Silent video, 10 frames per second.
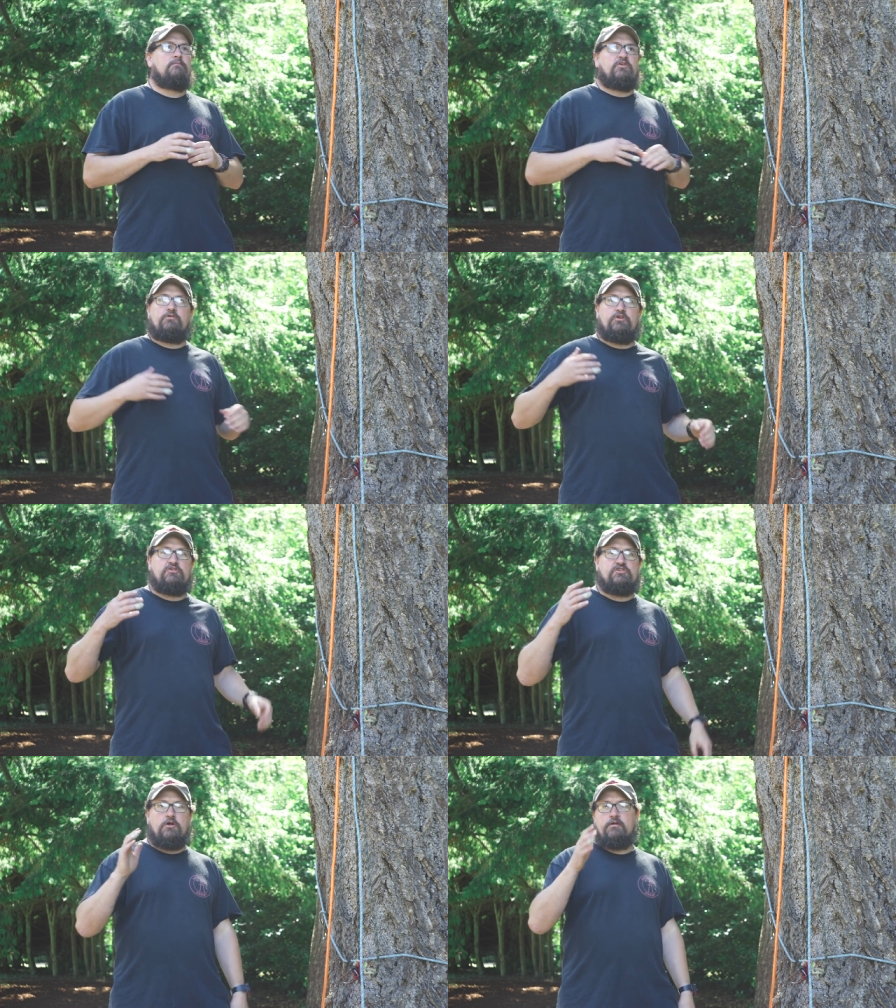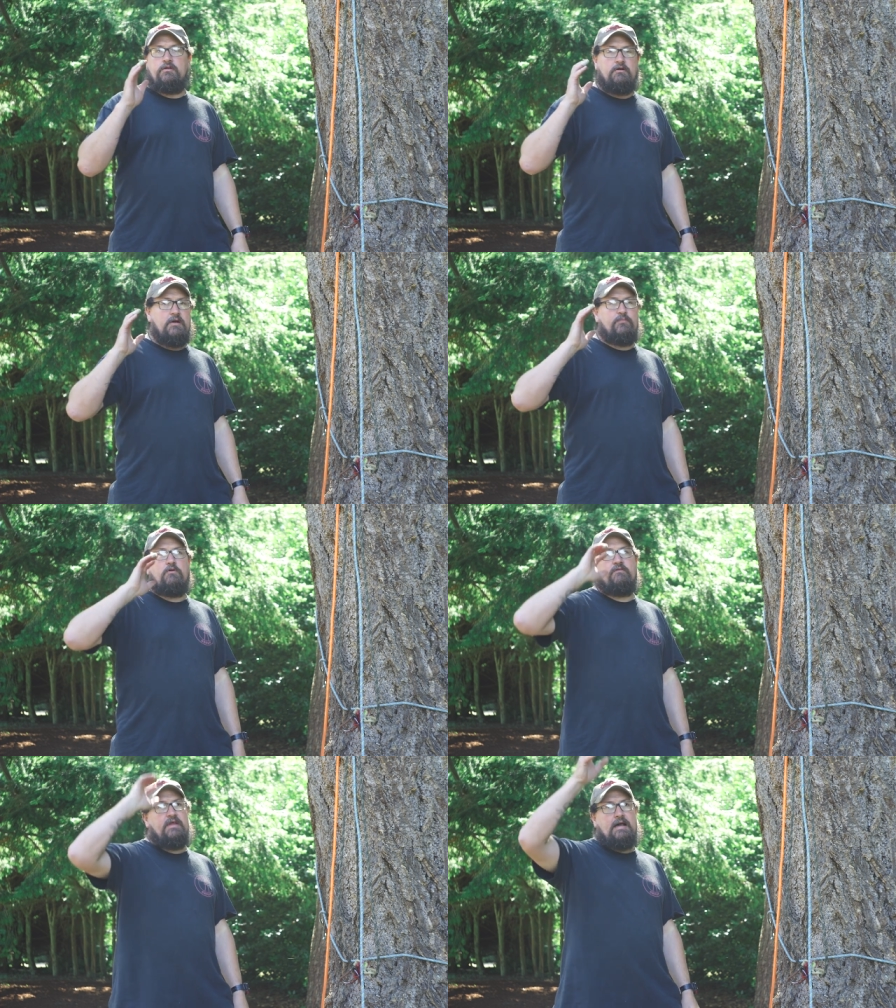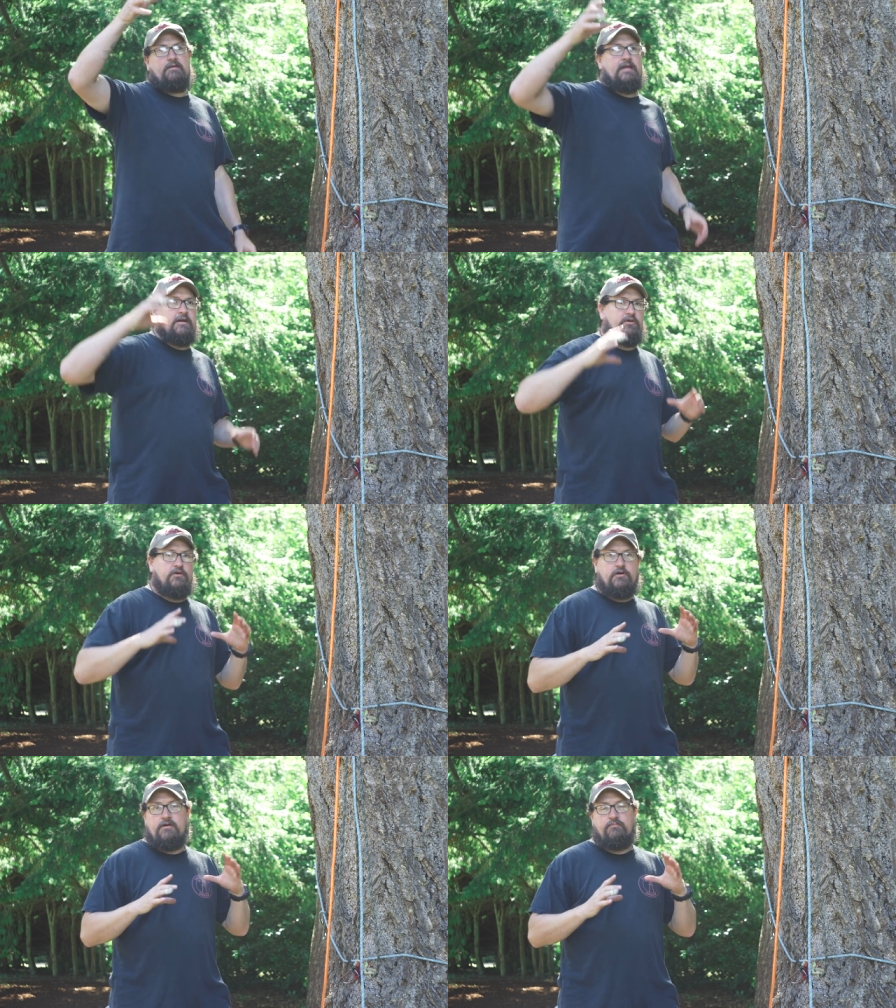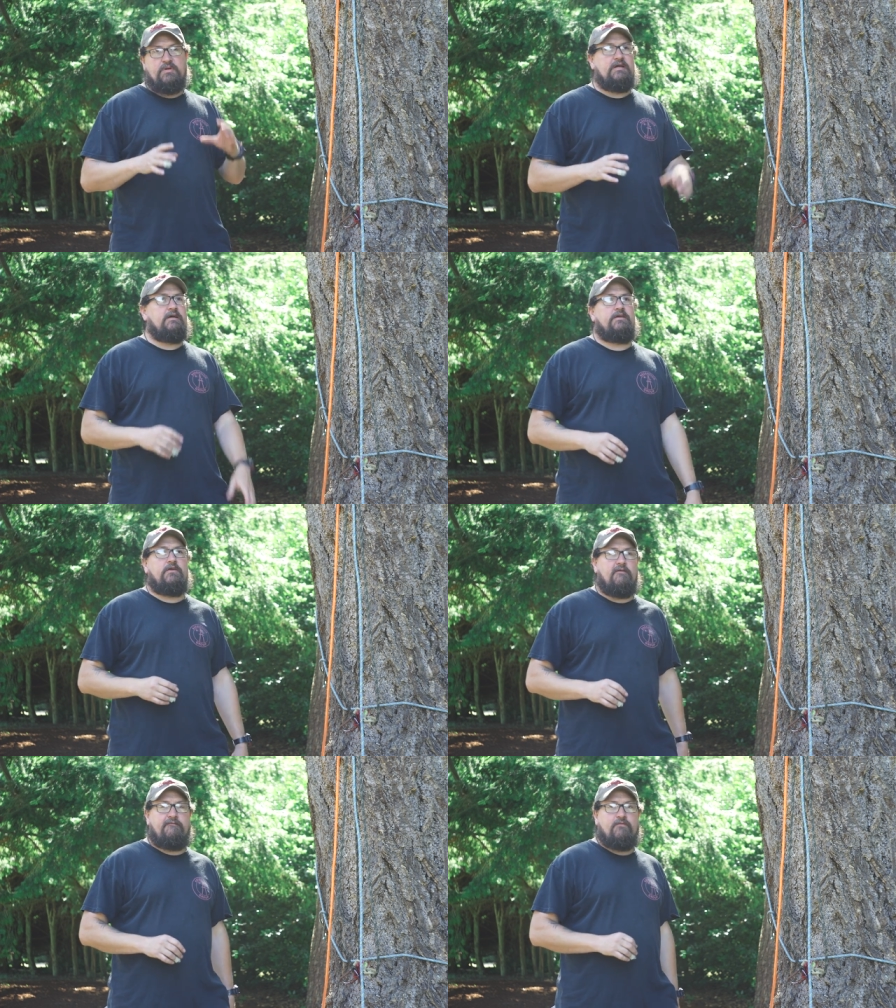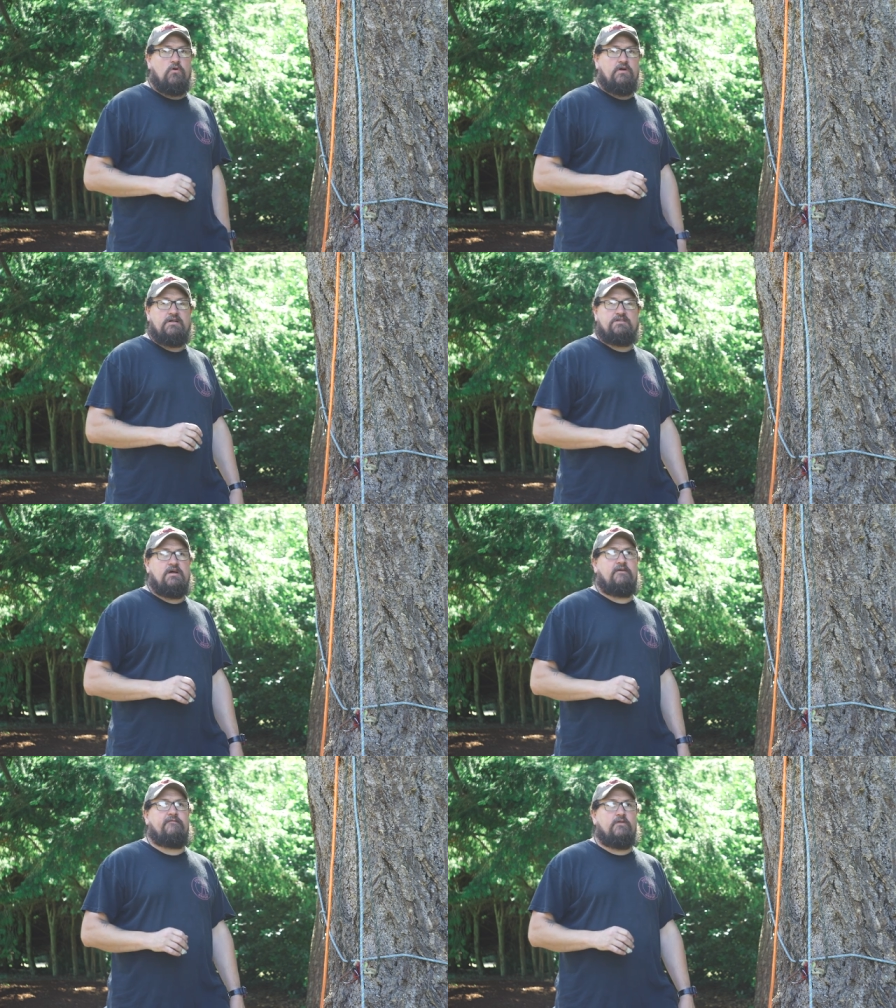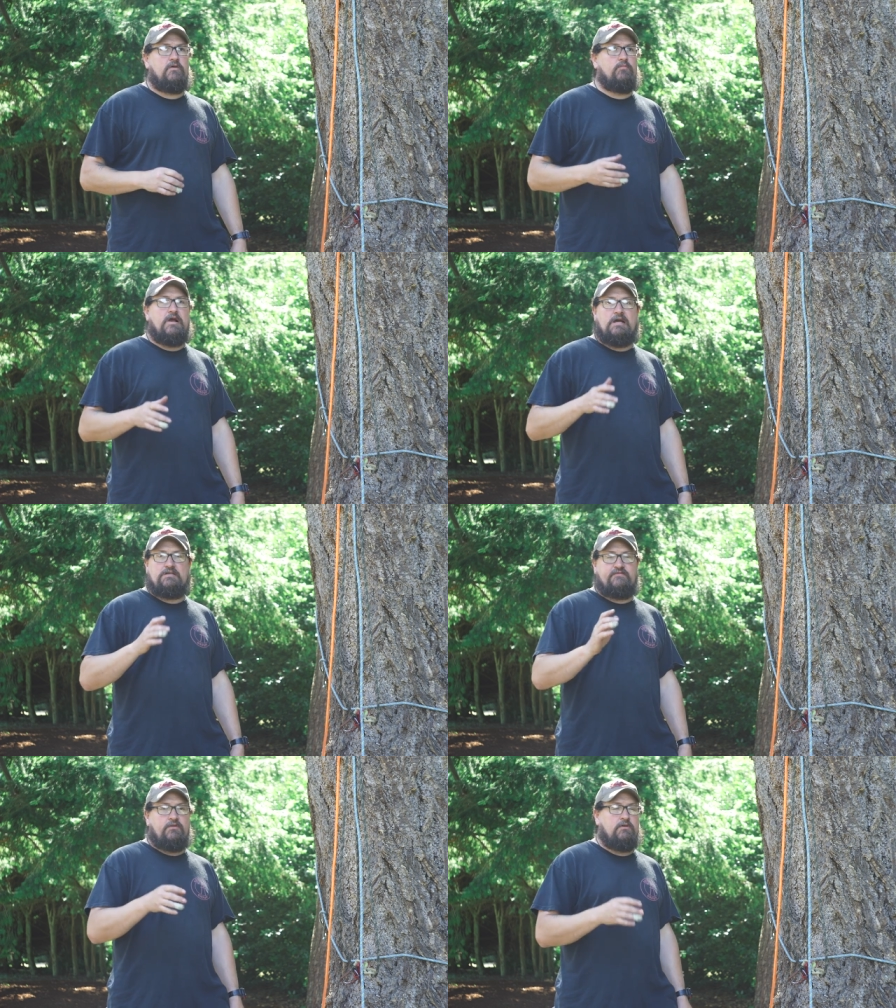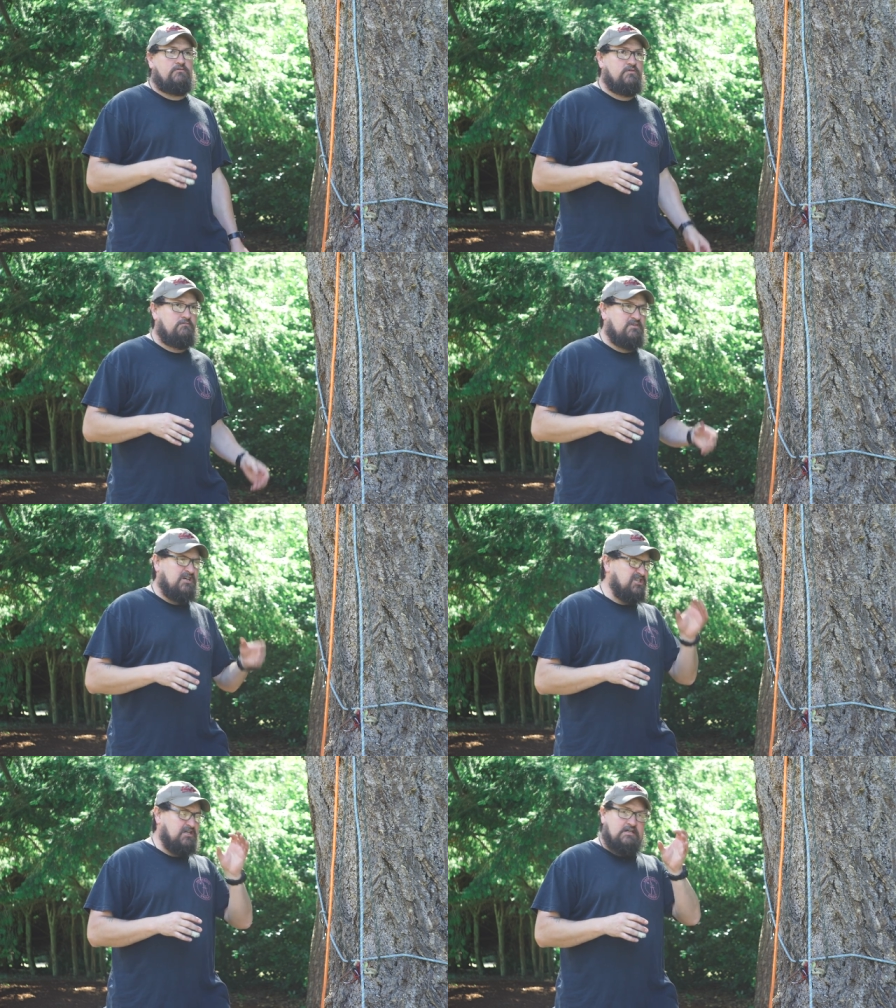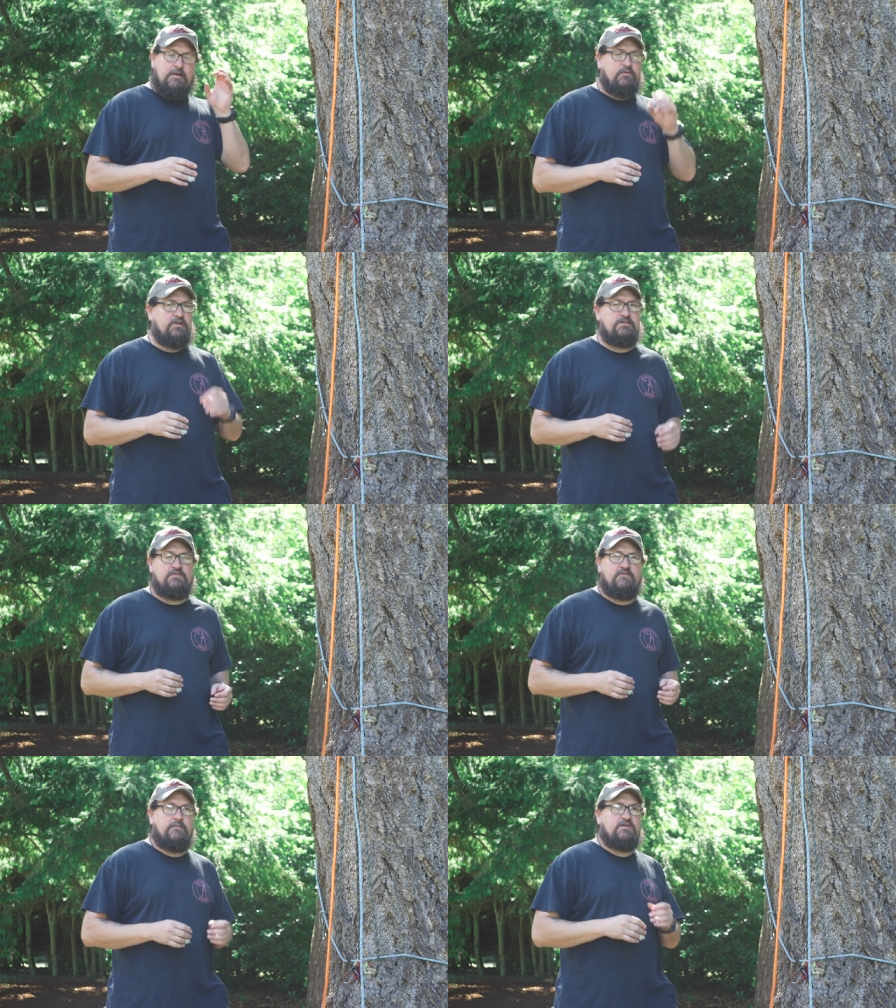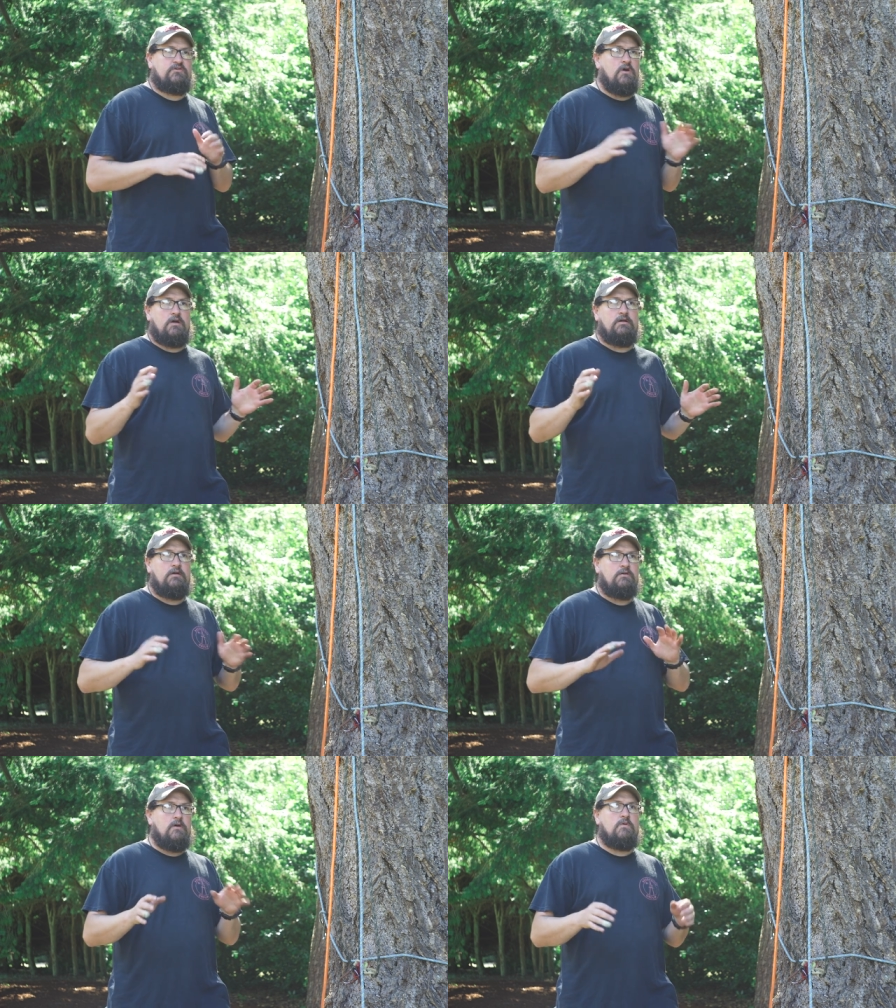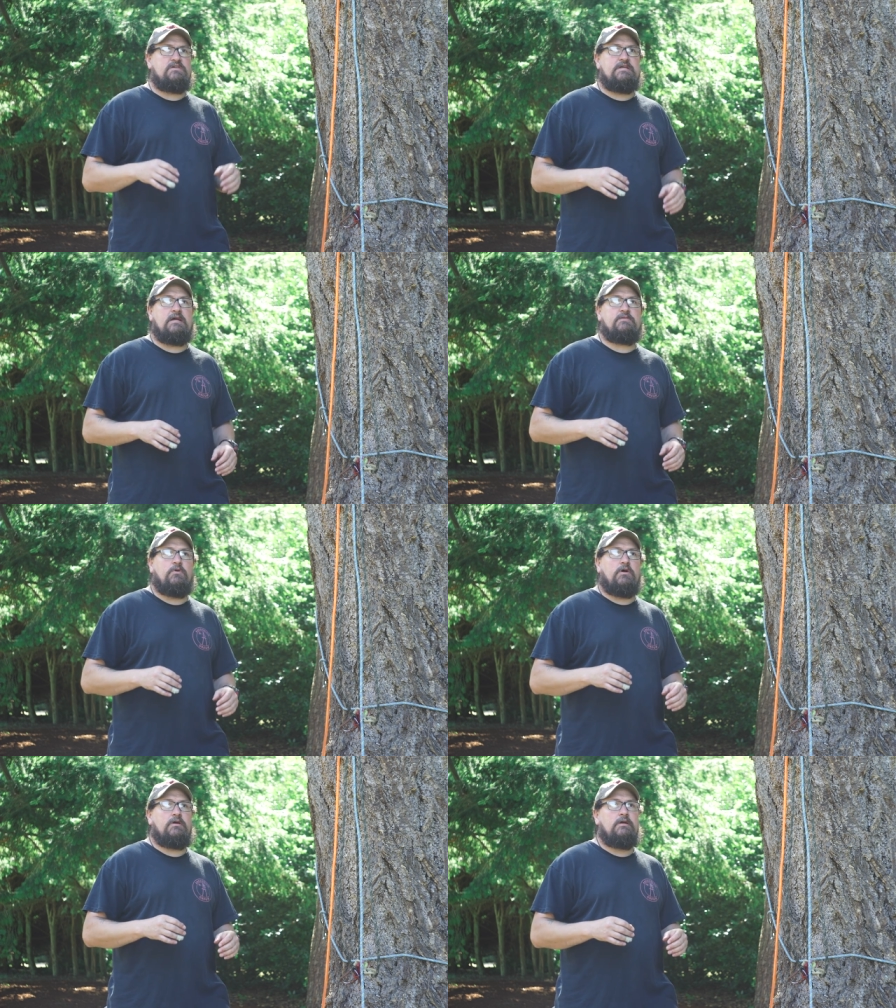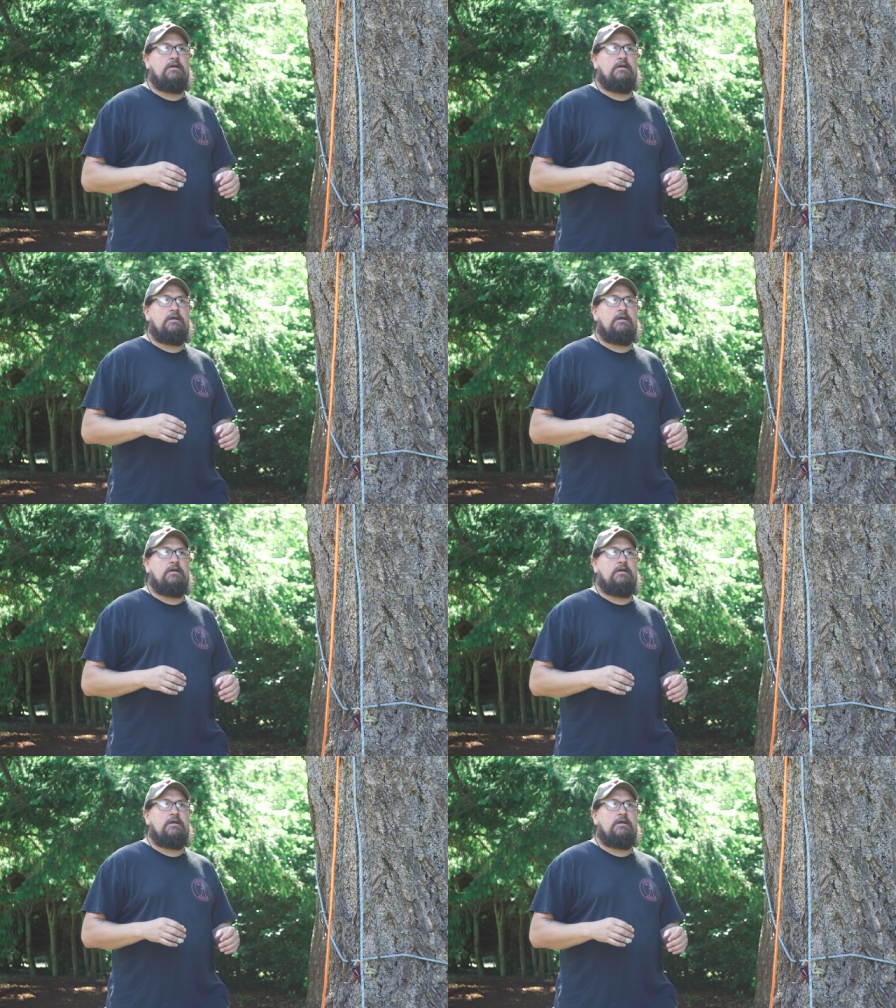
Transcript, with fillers: You're, you're certain you're up over that that good big, you know, four inch Doug fir branch, you know, just a couple inches from the trunk, almost textbook.